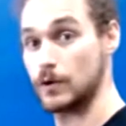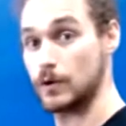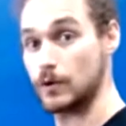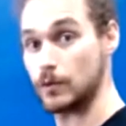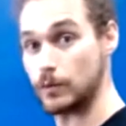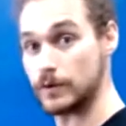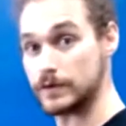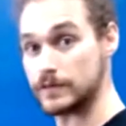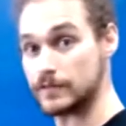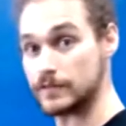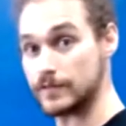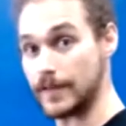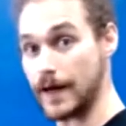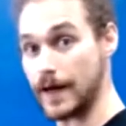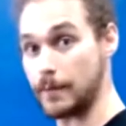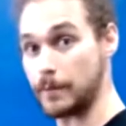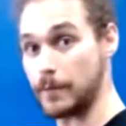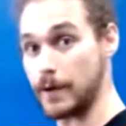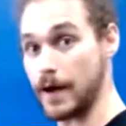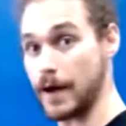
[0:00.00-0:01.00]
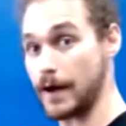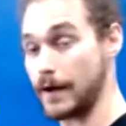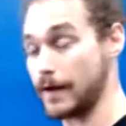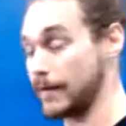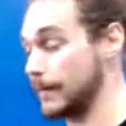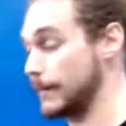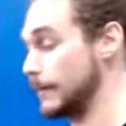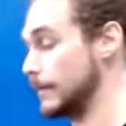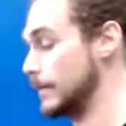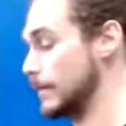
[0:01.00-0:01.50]
with the flat back.
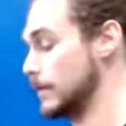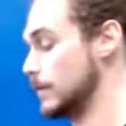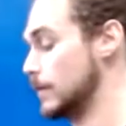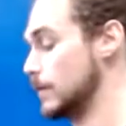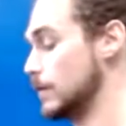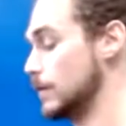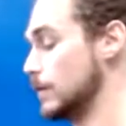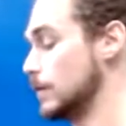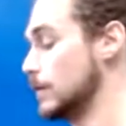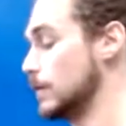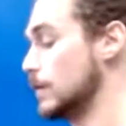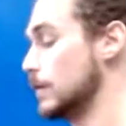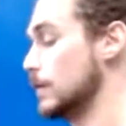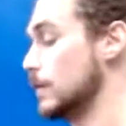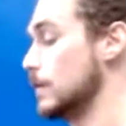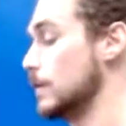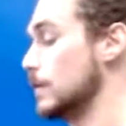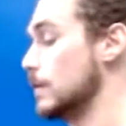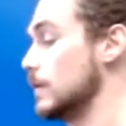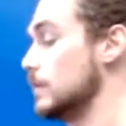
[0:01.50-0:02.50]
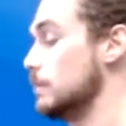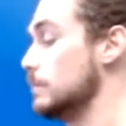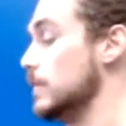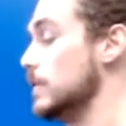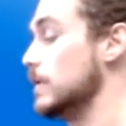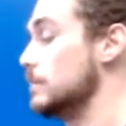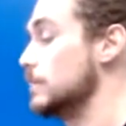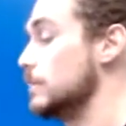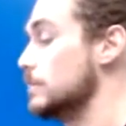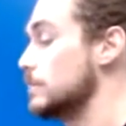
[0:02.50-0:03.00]

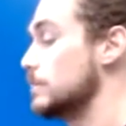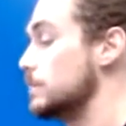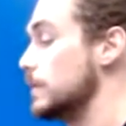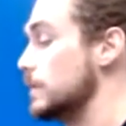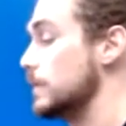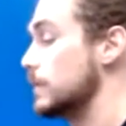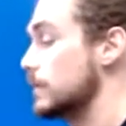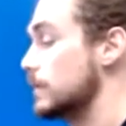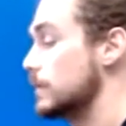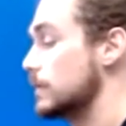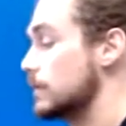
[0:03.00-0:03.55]
Minimal spilling.